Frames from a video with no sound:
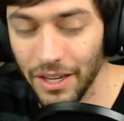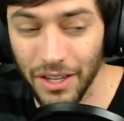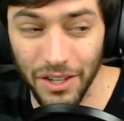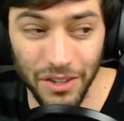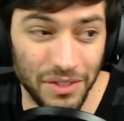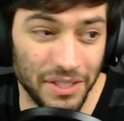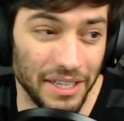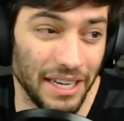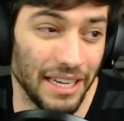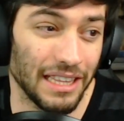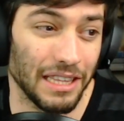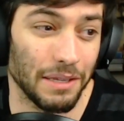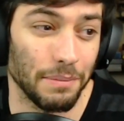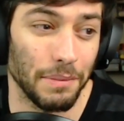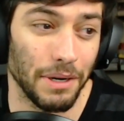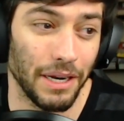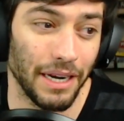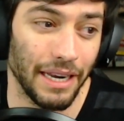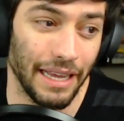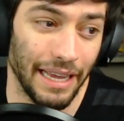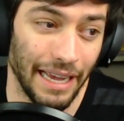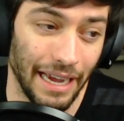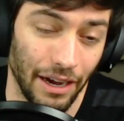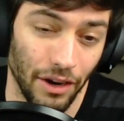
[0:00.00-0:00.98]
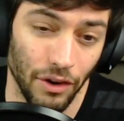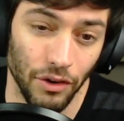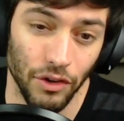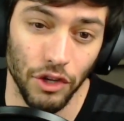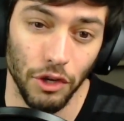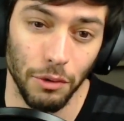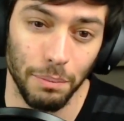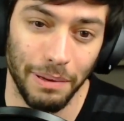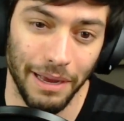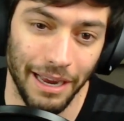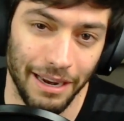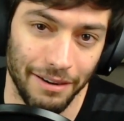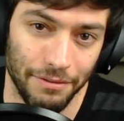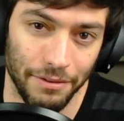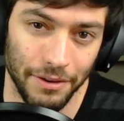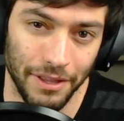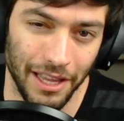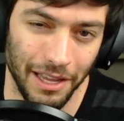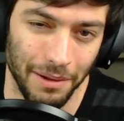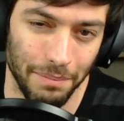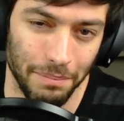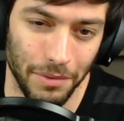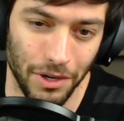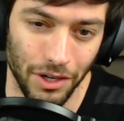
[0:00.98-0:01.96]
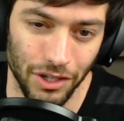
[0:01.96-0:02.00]
You take the money out. You pay for
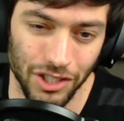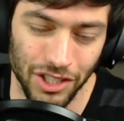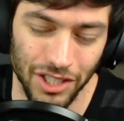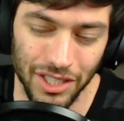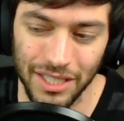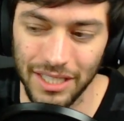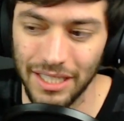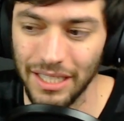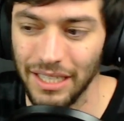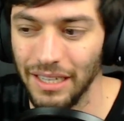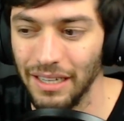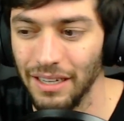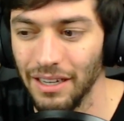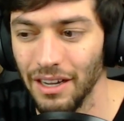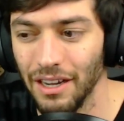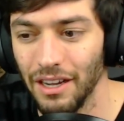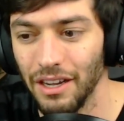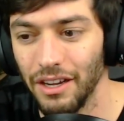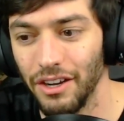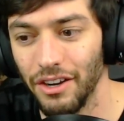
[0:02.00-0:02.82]
the emergency.